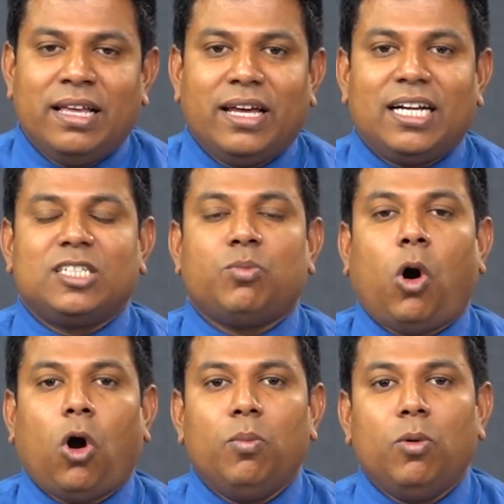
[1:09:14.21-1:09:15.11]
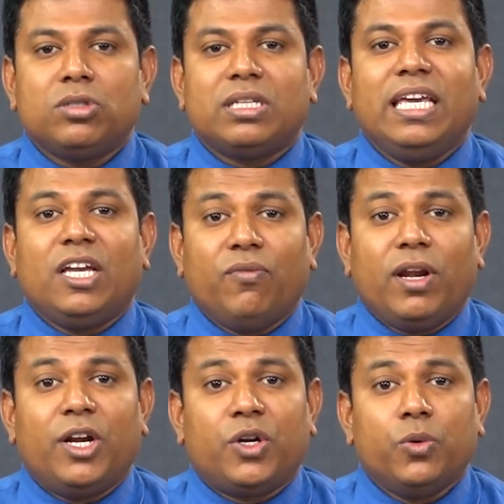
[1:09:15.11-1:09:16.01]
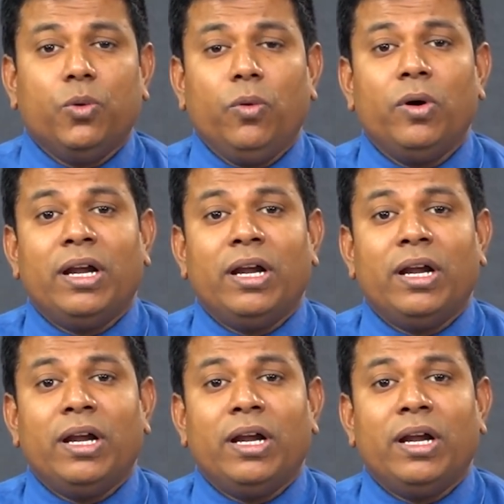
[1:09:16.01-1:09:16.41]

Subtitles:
that is almost equivalent to